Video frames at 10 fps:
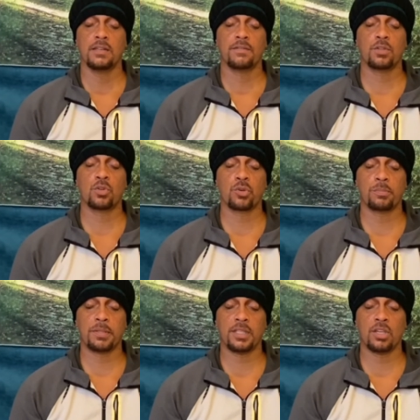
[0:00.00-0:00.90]
if you're
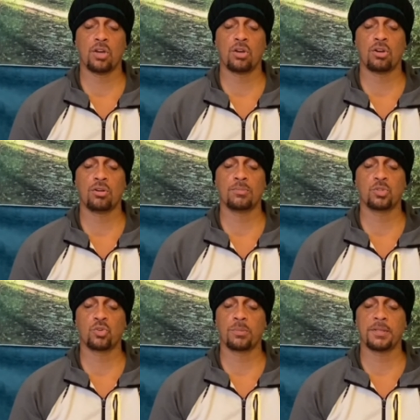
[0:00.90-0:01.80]
gripping the arms
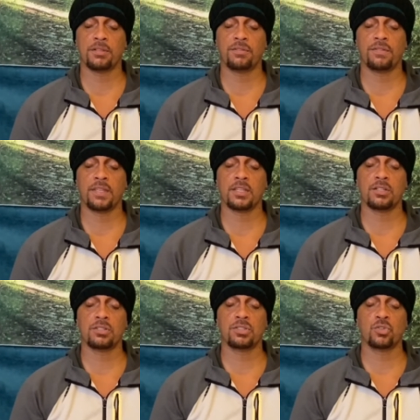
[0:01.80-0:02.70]
or gripping the fingers,